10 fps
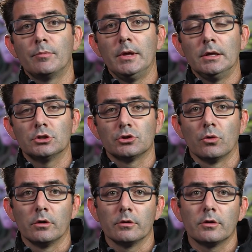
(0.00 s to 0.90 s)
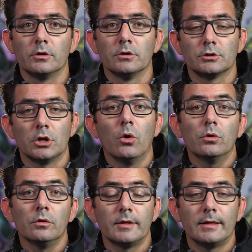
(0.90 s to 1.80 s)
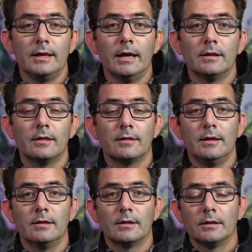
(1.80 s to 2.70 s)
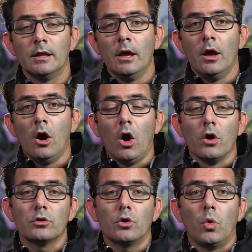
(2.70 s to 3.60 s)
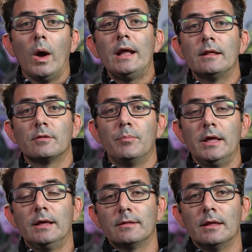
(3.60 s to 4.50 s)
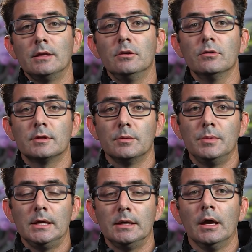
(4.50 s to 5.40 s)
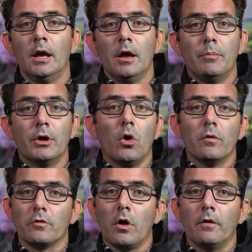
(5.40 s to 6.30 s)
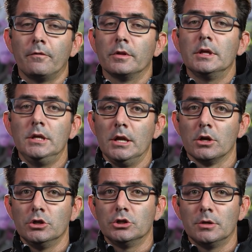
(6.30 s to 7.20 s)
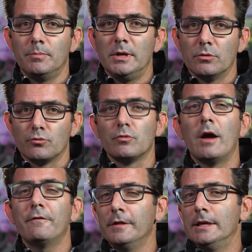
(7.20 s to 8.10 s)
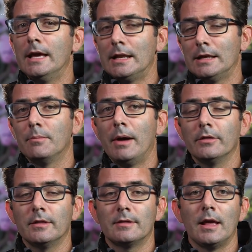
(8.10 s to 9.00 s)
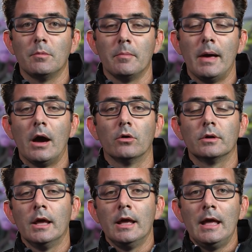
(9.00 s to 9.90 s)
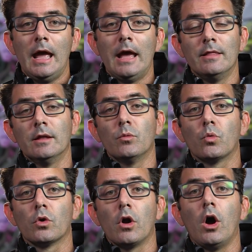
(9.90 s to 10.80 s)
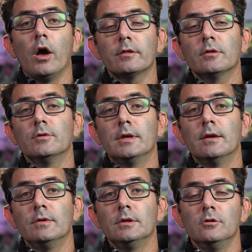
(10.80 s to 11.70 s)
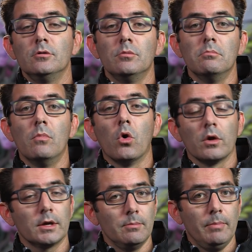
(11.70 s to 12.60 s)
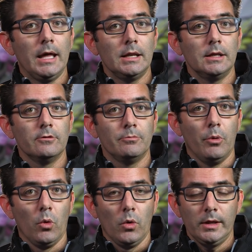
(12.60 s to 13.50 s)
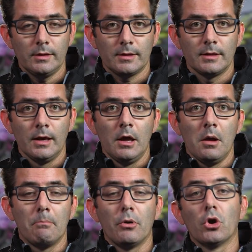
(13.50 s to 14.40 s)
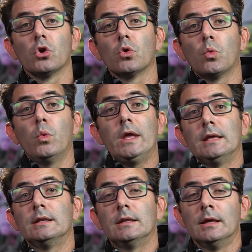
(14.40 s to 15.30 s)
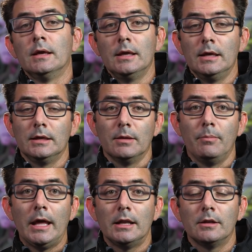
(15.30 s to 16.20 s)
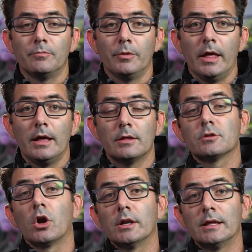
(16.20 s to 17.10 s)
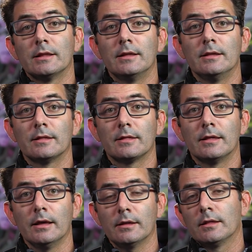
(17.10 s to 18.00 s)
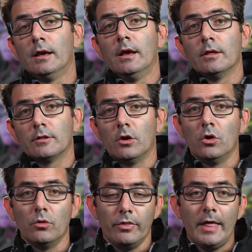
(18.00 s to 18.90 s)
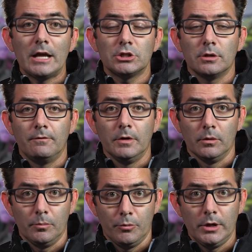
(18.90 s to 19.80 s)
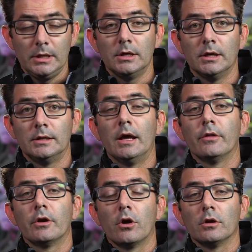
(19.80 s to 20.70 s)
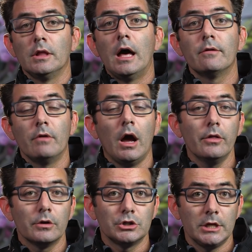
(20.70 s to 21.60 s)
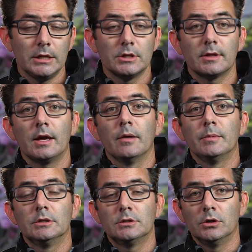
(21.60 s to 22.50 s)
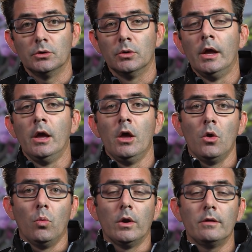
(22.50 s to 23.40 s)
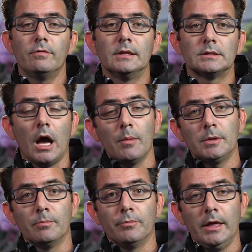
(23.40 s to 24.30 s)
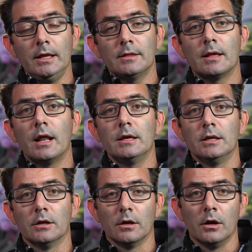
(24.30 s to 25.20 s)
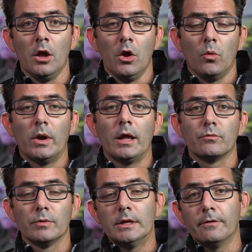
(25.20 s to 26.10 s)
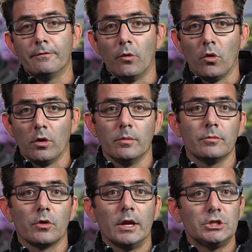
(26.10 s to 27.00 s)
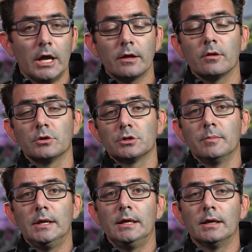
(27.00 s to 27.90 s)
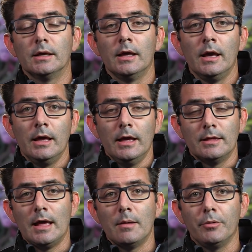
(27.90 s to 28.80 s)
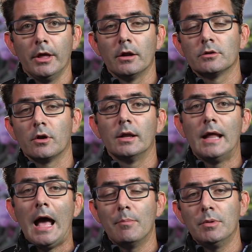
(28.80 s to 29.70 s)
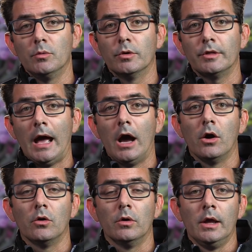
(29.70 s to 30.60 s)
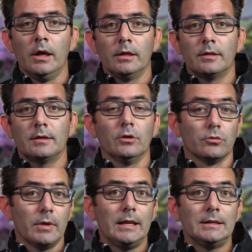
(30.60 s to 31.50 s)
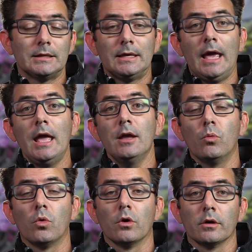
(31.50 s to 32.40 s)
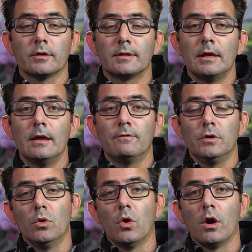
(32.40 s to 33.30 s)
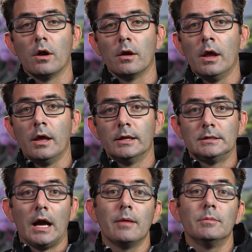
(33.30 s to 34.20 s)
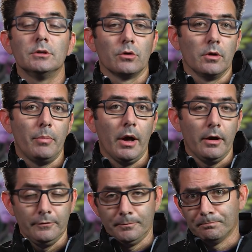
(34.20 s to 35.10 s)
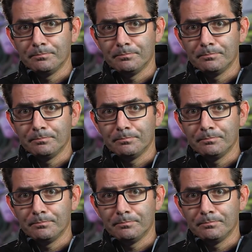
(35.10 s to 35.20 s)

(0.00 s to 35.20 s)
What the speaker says: being shorter. So your totals at the end of the season aren't quite as big as they used to be, but overall for the year you should be roughly getting about the same amount. And then we're also giving you more competitive points per win in competitive play starting in Season 6. So that should feel pretty good. Now there are a lot of other changes coming too. One of the top complaints that I hear when I read the forums or I check social media is that players are unhappy with how skill rating decay works if you are diamond or above.